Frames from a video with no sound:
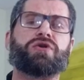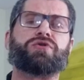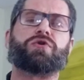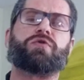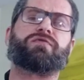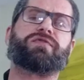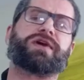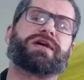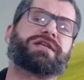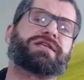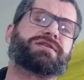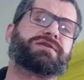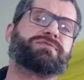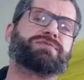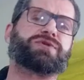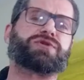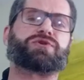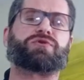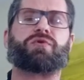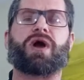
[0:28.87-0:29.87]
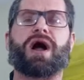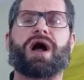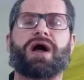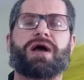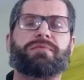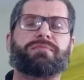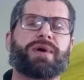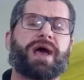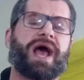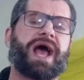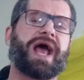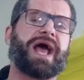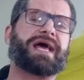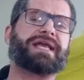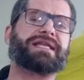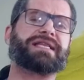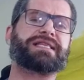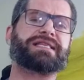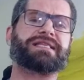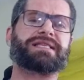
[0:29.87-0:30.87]
Don't forget to subscribe
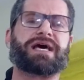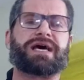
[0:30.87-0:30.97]
and